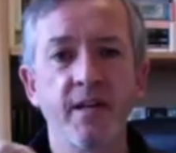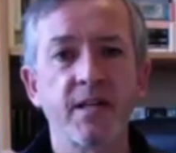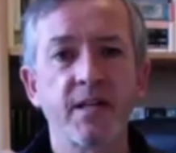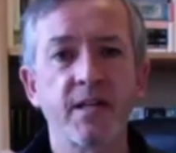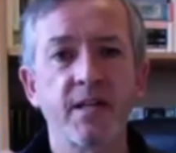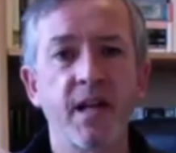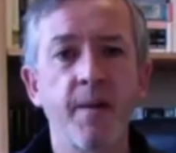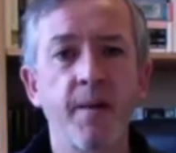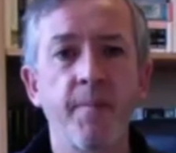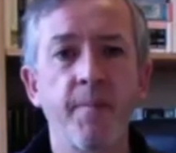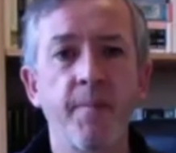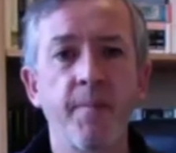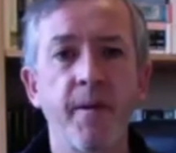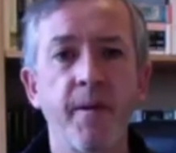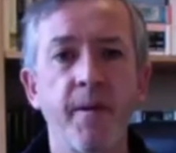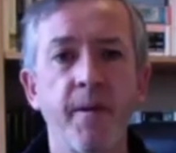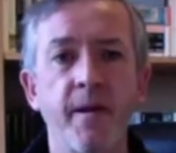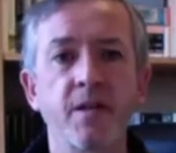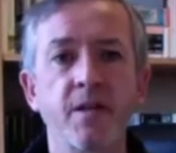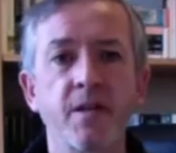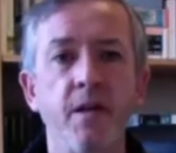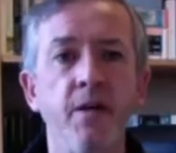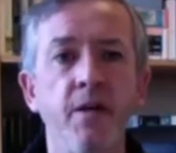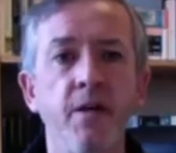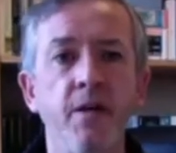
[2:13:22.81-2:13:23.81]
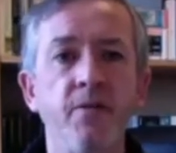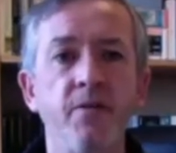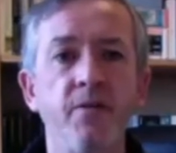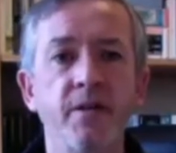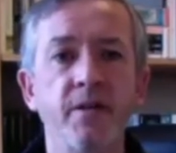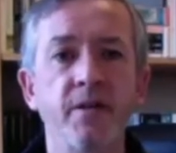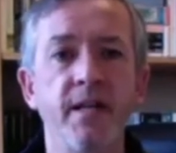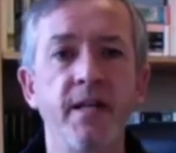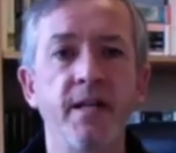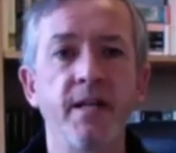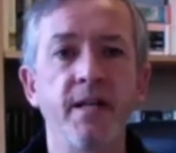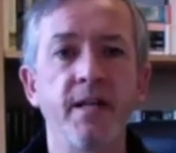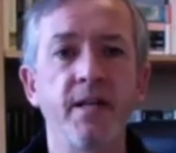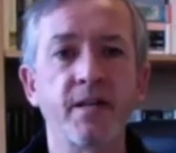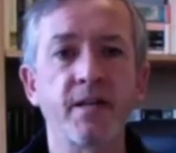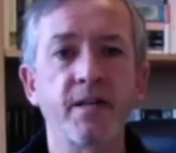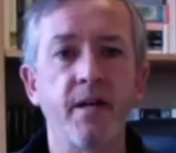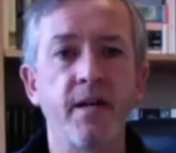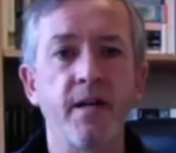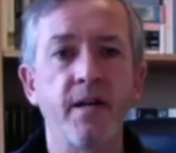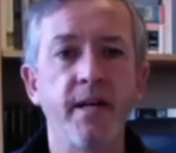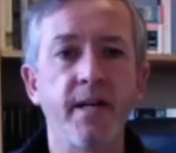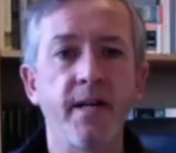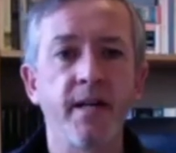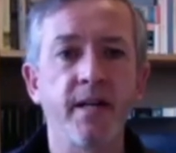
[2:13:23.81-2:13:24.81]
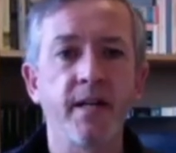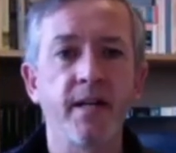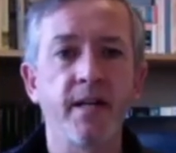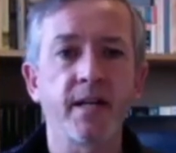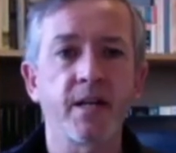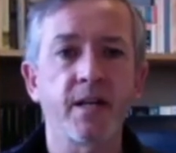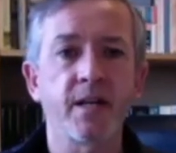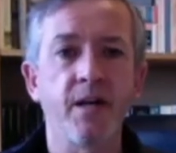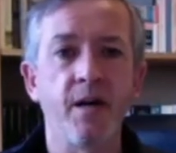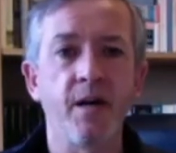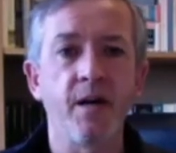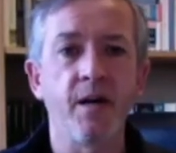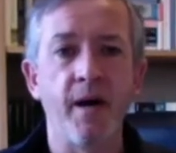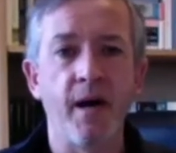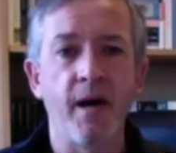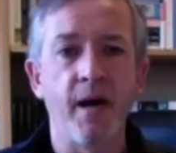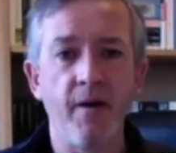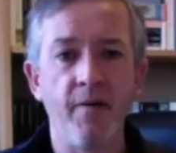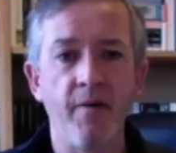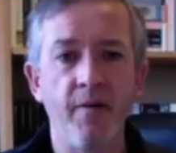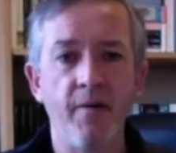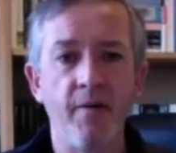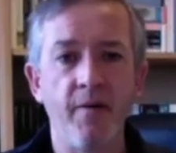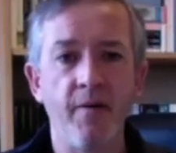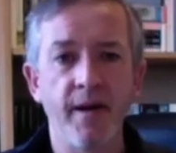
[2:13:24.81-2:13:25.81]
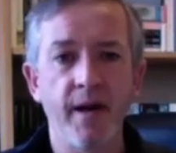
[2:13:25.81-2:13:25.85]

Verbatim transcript: stepping stones inside the guitar part